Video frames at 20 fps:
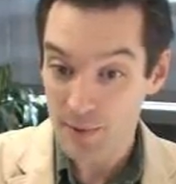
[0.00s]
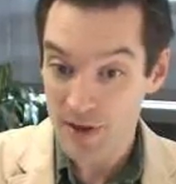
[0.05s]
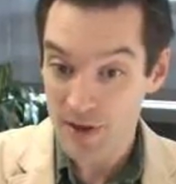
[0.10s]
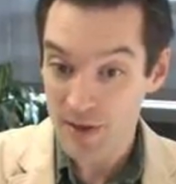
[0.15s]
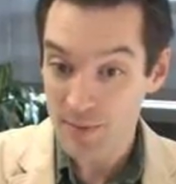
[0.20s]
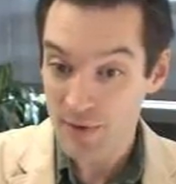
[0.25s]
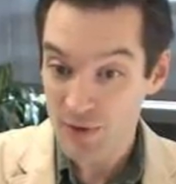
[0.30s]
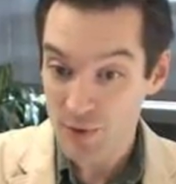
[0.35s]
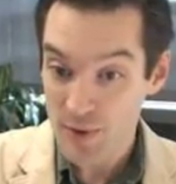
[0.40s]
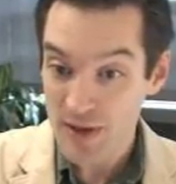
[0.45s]
We're
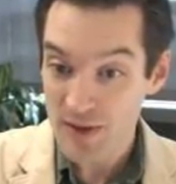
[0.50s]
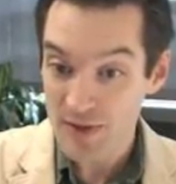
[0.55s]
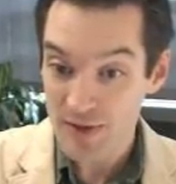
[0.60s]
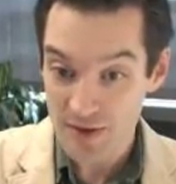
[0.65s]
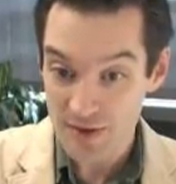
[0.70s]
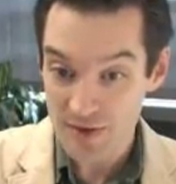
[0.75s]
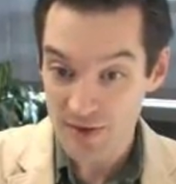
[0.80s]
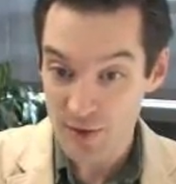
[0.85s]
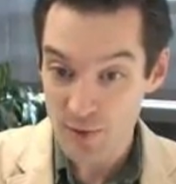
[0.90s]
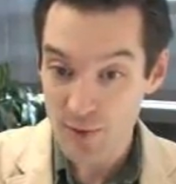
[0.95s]
in between
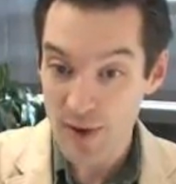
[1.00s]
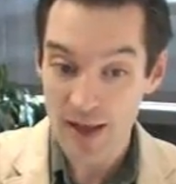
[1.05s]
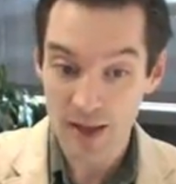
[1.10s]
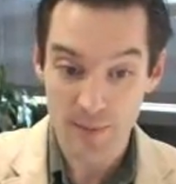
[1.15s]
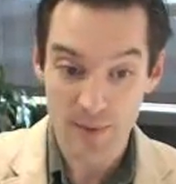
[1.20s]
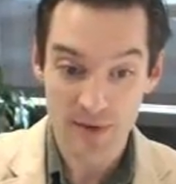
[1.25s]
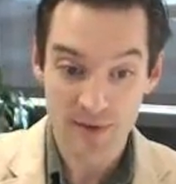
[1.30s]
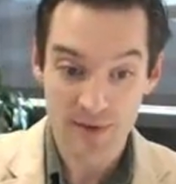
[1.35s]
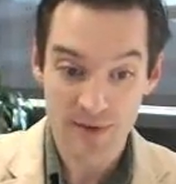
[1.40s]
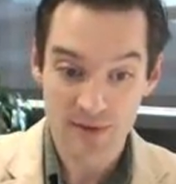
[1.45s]
these two
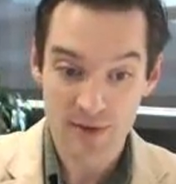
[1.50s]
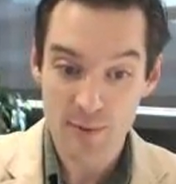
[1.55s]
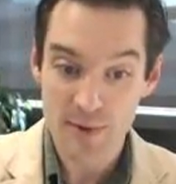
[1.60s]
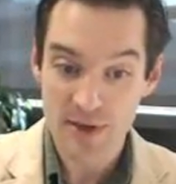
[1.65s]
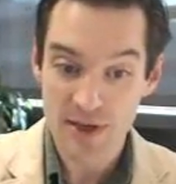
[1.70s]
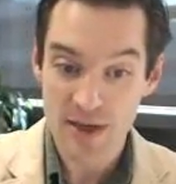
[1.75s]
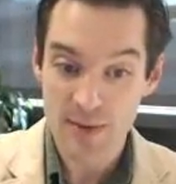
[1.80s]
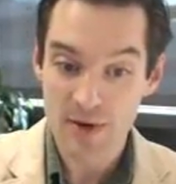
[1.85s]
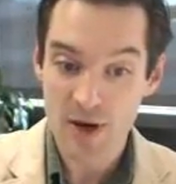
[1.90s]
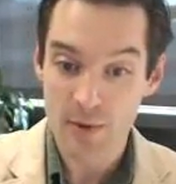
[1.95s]
elements. So we
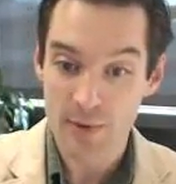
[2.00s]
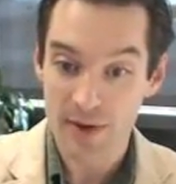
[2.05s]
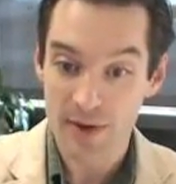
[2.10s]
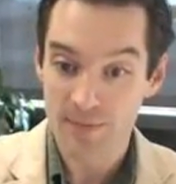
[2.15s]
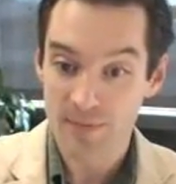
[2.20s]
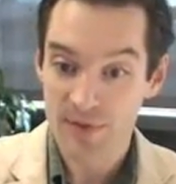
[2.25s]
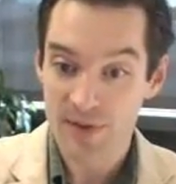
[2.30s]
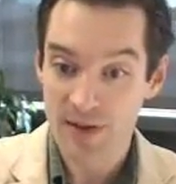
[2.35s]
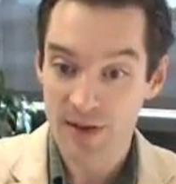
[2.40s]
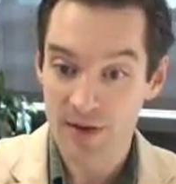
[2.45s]
keep going.
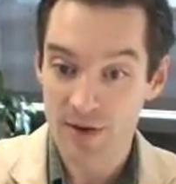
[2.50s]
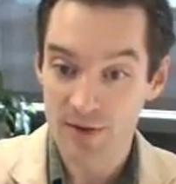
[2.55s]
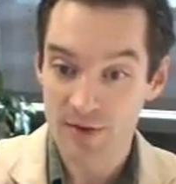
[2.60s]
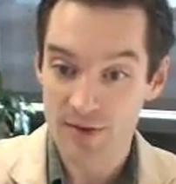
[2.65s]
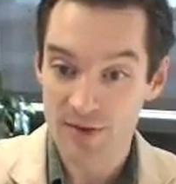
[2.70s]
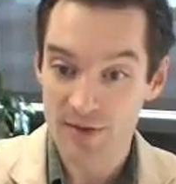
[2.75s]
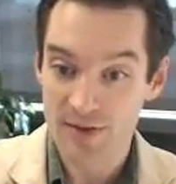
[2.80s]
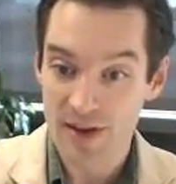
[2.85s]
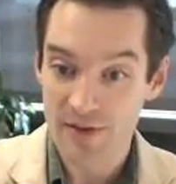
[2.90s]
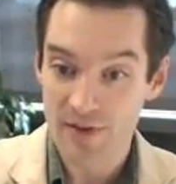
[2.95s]

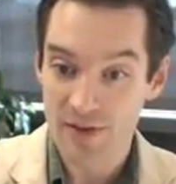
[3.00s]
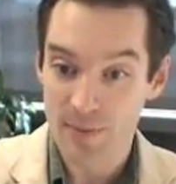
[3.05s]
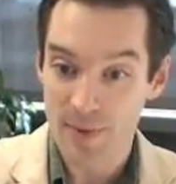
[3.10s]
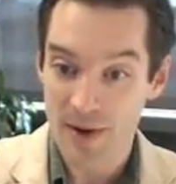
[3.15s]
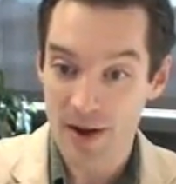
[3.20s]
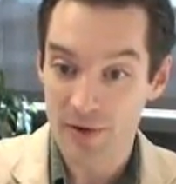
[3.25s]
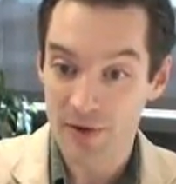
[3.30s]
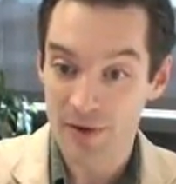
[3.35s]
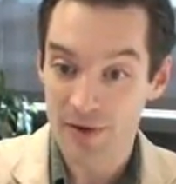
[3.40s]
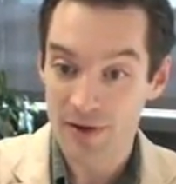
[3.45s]
Here's the seventh
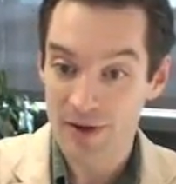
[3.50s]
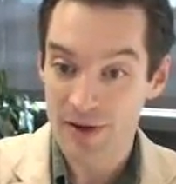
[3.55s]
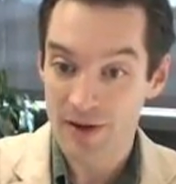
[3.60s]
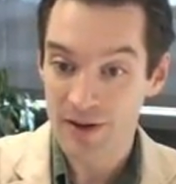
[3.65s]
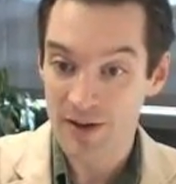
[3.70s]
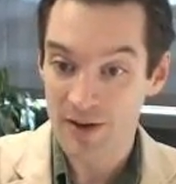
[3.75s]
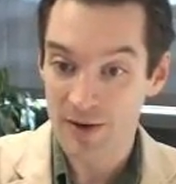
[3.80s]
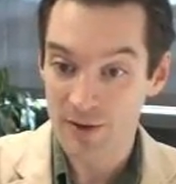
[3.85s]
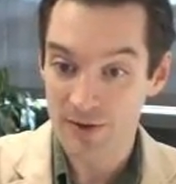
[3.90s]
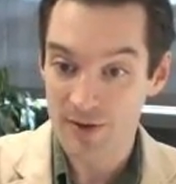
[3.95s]
power.
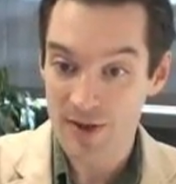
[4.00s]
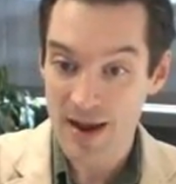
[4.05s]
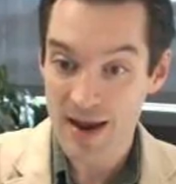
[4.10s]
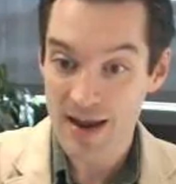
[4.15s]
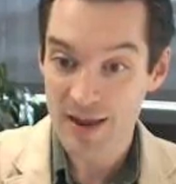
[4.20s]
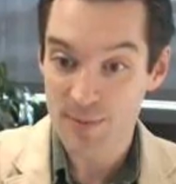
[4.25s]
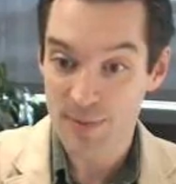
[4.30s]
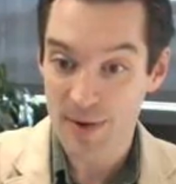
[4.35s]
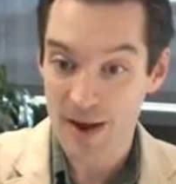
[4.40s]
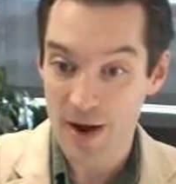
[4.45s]
Here's the
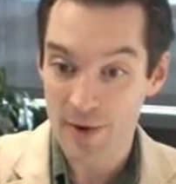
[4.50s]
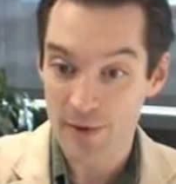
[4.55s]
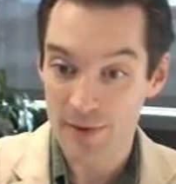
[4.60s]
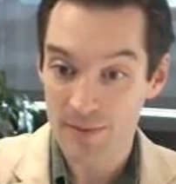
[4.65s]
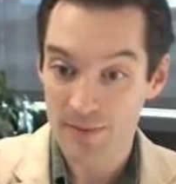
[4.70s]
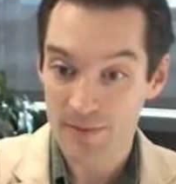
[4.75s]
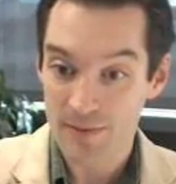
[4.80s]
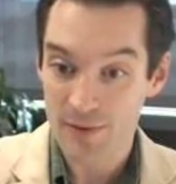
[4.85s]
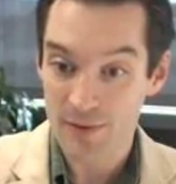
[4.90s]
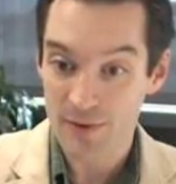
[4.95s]
eighth power.
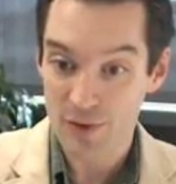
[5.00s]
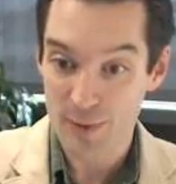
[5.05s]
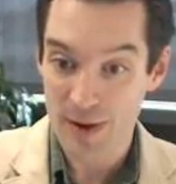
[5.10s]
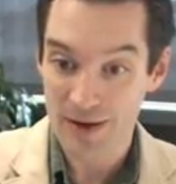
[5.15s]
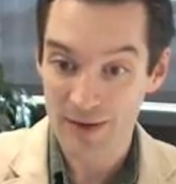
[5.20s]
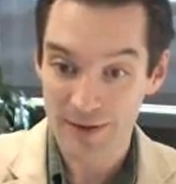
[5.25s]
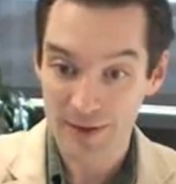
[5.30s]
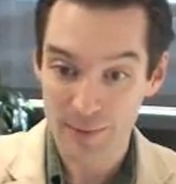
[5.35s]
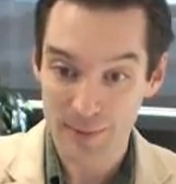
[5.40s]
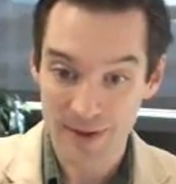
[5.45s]
Zoom
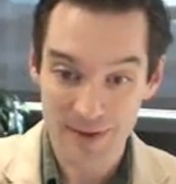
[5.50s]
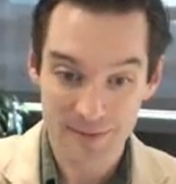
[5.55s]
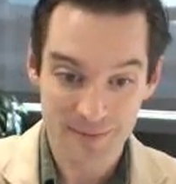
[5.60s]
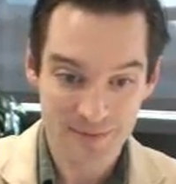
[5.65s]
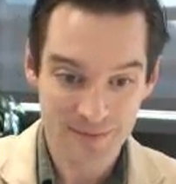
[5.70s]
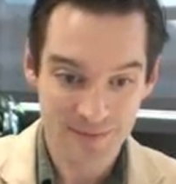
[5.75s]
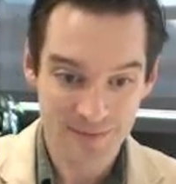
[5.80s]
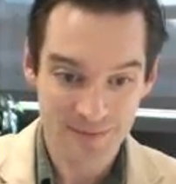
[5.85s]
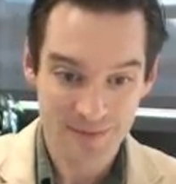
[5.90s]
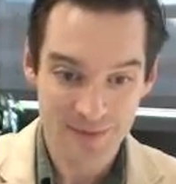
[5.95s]
out a little bit.
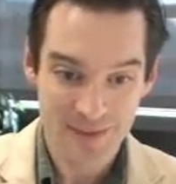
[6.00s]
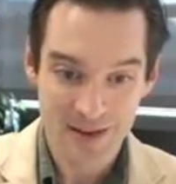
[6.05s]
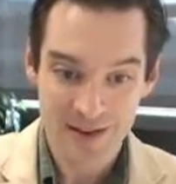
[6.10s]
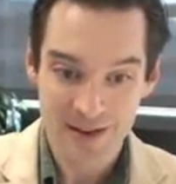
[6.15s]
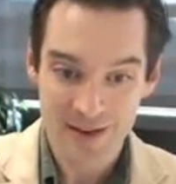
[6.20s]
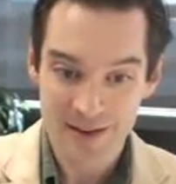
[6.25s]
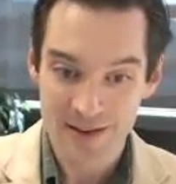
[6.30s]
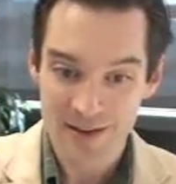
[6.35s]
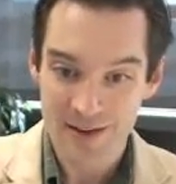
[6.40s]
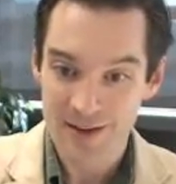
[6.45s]

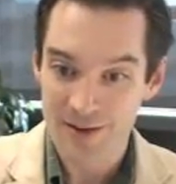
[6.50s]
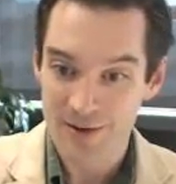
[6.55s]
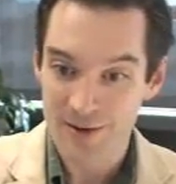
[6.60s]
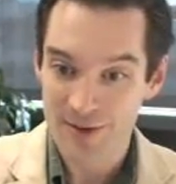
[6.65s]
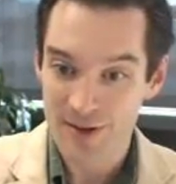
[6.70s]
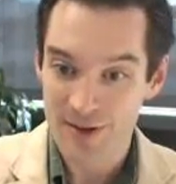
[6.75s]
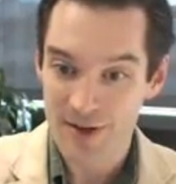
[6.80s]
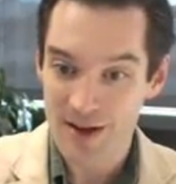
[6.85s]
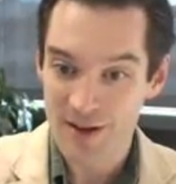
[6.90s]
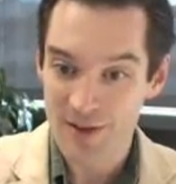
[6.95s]
Here
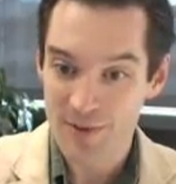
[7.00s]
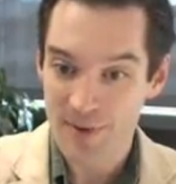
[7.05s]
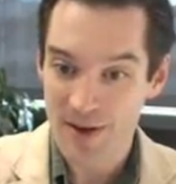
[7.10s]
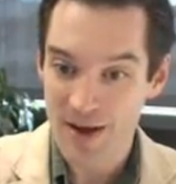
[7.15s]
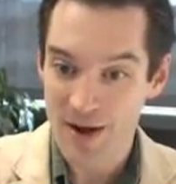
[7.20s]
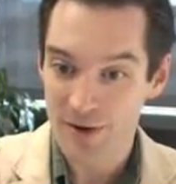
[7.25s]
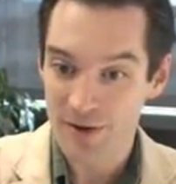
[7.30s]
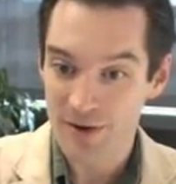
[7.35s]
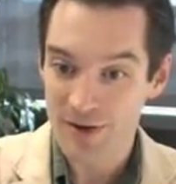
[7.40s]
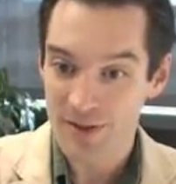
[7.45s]
is the ninth
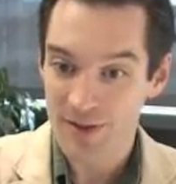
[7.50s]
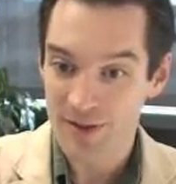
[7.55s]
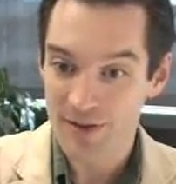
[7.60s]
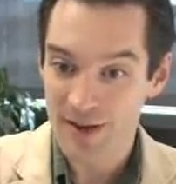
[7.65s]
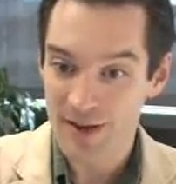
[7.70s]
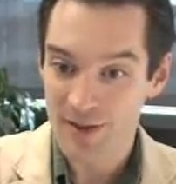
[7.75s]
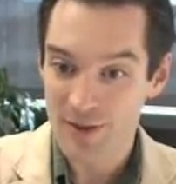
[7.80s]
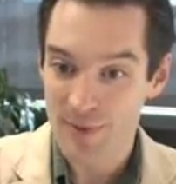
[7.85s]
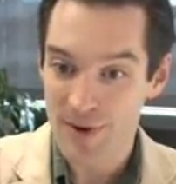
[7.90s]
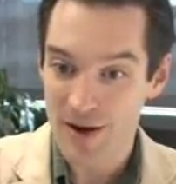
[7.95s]
power, the
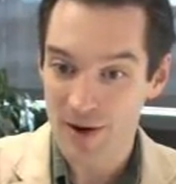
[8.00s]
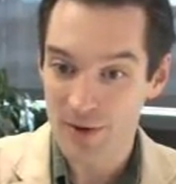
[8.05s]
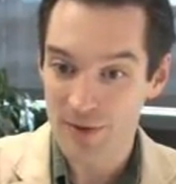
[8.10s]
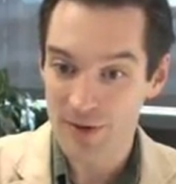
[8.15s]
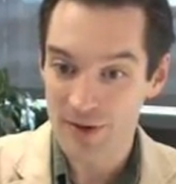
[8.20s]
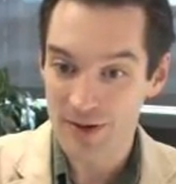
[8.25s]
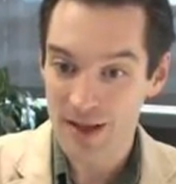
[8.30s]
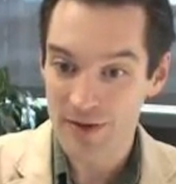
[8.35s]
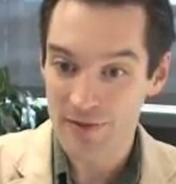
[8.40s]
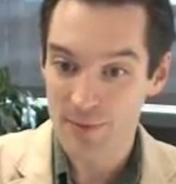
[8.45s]
tenth power,
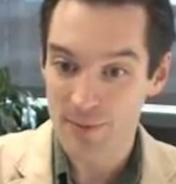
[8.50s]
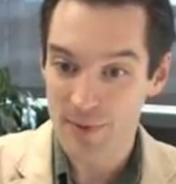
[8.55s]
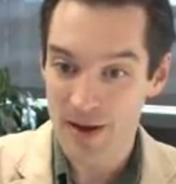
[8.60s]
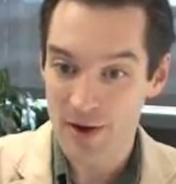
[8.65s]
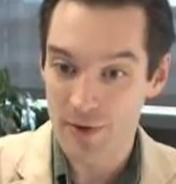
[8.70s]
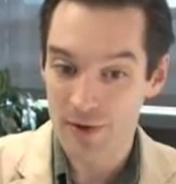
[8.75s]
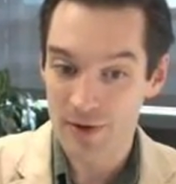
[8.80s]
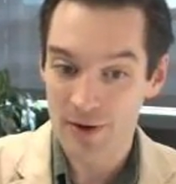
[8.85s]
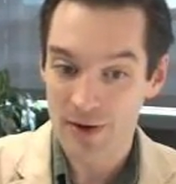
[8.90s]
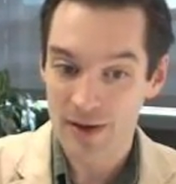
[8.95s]
the eleventh
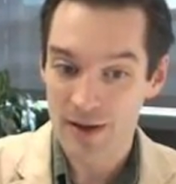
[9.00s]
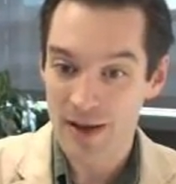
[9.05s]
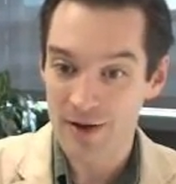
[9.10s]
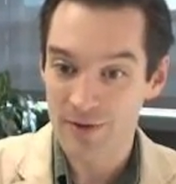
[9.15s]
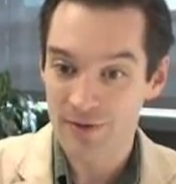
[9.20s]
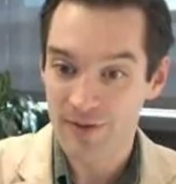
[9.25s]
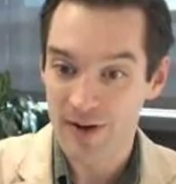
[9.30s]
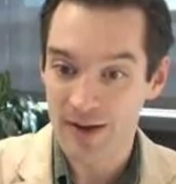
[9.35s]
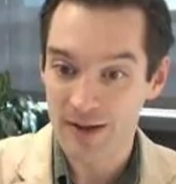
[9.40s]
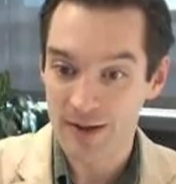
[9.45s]
power,
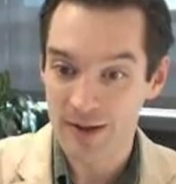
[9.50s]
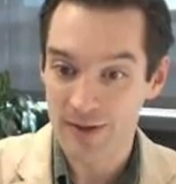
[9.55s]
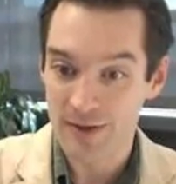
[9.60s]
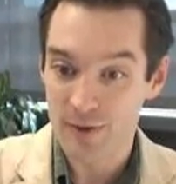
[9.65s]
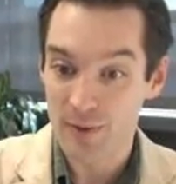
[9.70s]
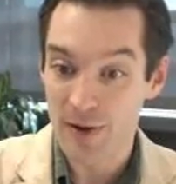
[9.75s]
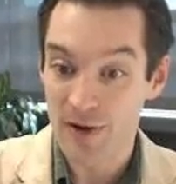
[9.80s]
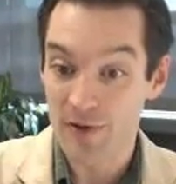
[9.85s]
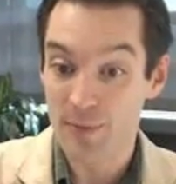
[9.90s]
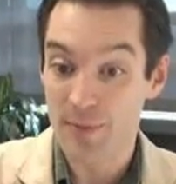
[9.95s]
and finally the
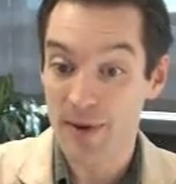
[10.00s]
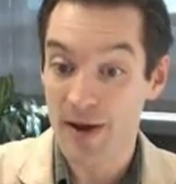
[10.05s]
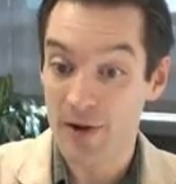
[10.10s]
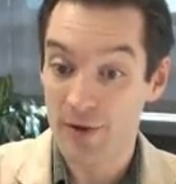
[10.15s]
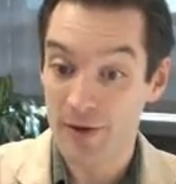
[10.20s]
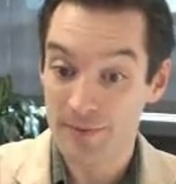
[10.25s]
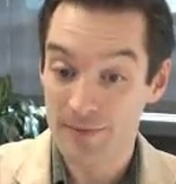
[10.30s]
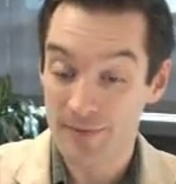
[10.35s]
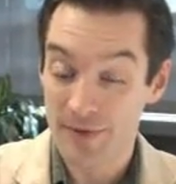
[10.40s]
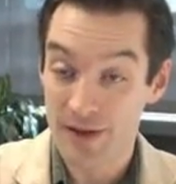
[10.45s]
twelfth power.